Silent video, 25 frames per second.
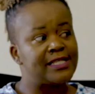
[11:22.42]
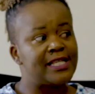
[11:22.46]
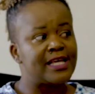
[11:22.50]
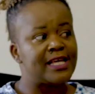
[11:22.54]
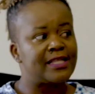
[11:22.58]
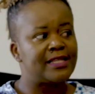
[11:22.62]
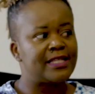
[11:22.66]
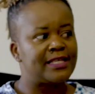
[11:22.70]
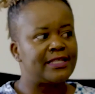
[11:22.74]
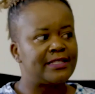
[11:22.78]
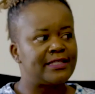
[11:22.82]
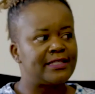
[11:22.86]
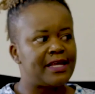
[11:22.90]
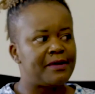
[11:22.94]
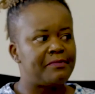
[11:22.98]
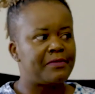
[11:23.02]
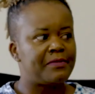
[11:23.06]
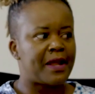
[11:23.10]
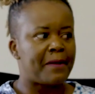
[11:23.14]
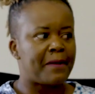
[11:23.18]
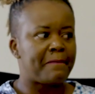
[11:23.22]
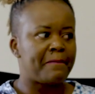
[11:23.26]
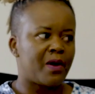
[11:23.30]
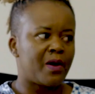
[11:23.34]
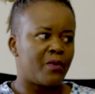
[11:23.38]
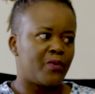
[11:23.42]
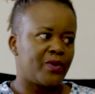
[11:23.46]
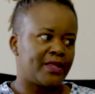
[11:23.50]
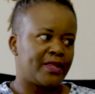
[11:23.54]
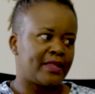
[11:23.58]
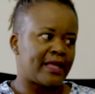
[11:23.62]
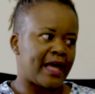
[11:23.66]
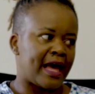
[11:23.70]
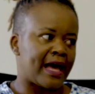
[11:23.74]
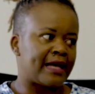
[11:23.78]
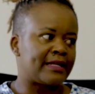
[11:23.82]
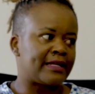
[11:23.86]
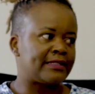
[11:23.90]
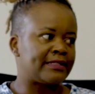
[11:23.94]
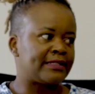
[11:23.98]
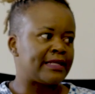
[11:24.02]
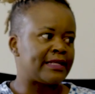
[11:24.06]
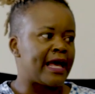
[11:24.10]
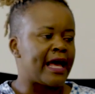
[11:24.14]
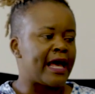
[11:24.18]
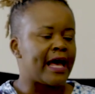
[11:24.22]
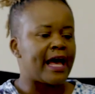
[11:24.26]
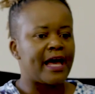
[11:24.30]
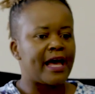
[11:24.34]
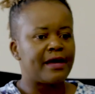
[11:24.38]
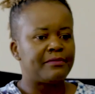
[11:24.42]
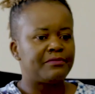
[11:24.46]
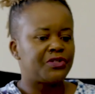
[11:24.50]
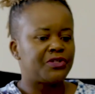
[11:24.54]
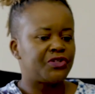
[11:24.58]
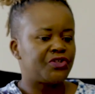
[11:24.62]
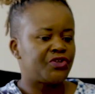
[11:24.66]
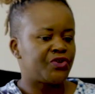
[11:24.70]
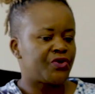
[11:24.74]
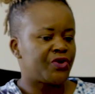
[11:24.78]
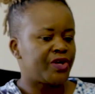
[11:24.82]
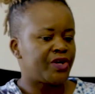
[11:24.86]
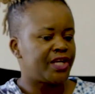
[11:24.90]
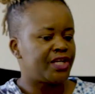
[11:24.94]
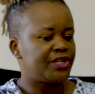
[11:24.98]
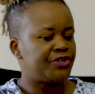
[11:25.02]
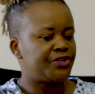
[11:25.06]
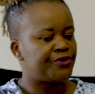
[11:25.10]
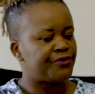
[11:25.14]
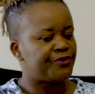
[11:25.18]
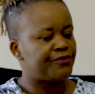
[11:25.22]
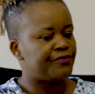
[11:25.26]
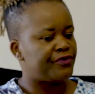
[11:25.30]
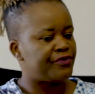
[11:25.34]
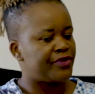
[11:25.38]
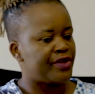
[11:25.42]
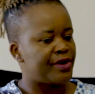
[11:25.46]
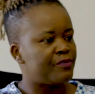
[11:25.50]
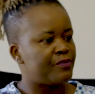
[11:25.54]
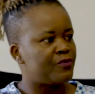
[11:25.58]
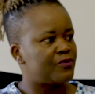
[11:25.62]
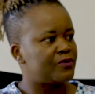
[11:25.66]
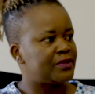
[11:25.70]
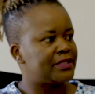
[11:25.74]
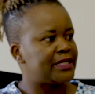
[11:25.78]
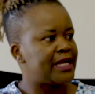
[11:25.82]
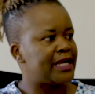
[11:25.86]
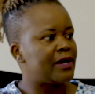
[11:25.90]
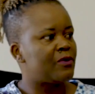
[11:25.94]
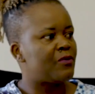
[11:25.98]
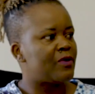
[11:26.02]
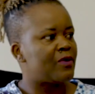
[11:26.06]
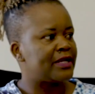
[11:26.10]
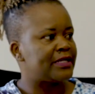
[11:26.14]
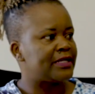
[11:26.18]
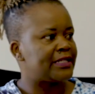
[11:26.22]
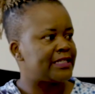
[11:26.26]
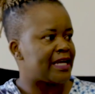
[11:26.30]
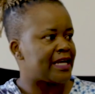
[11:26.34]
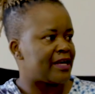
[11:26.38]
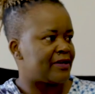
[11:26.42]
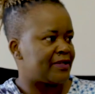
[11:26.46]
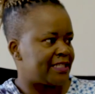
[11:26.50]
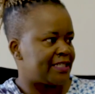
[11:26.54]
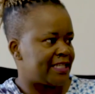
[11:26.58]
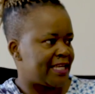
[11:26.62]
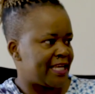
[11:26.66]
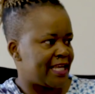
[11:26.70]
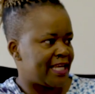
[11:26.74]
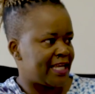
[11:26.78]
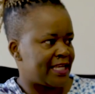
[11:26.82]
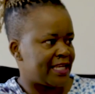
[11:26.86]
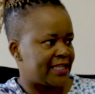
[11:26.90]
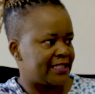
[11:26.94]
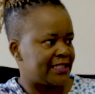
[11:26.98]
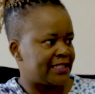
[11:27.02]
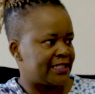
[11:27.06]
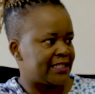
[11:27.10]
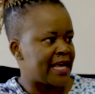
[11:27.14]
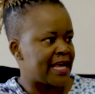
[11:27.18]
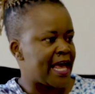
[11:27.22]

they're the same number with us, I'm sure each of them will take one child each.